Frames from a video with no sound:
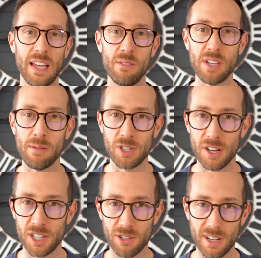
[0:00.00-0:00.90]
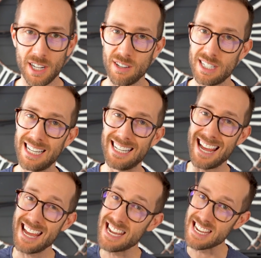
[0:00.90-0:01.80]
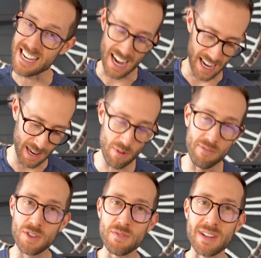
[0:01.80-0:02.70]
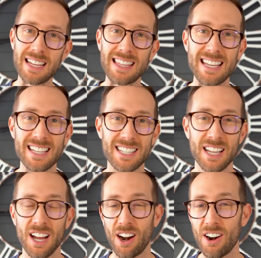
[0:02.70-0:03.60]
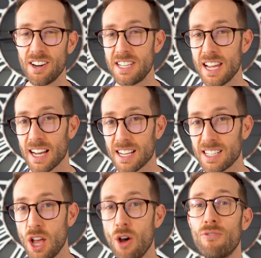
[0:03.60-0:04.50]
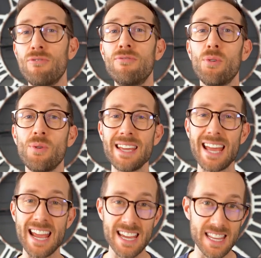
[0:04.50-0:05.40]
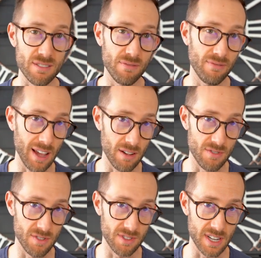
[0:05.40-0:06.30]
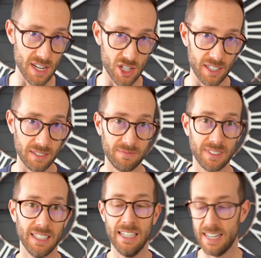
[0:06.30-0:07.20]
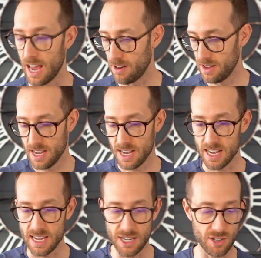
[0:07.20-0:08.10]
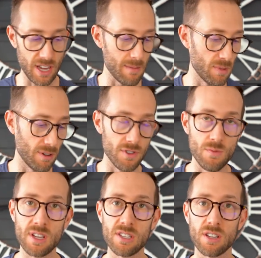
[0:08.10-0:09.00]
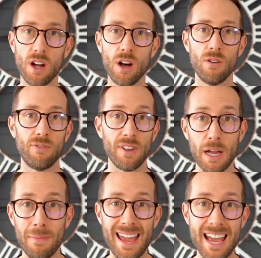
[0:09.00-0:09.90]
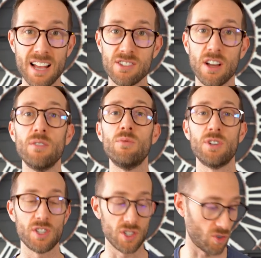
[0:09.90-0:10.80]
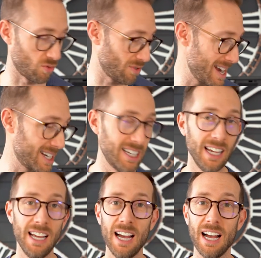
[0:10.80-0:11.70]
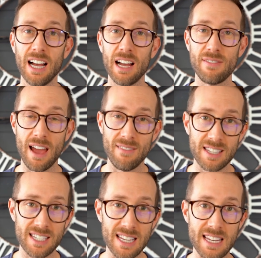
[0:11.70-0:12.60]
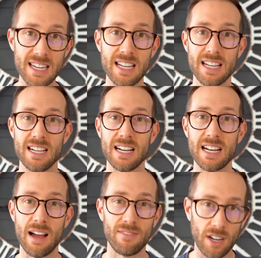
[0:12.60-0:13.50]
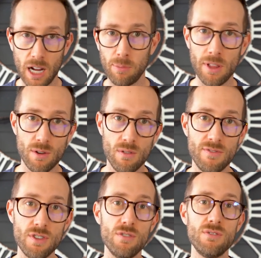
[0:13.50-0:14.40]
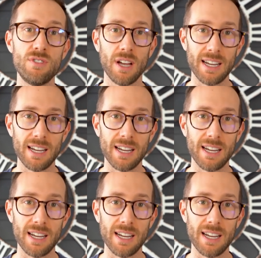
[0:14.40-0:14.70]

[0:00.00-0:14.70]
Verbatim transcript: Hey, what's up? John Charette here. Today, I'm reviewing this RTX 4080s Founders Edition. Now, uh, it just came out a few weeks ago. I finally got my hands on, which is great. Uh, if you haven't seen, uh, I've done a couple other reviews.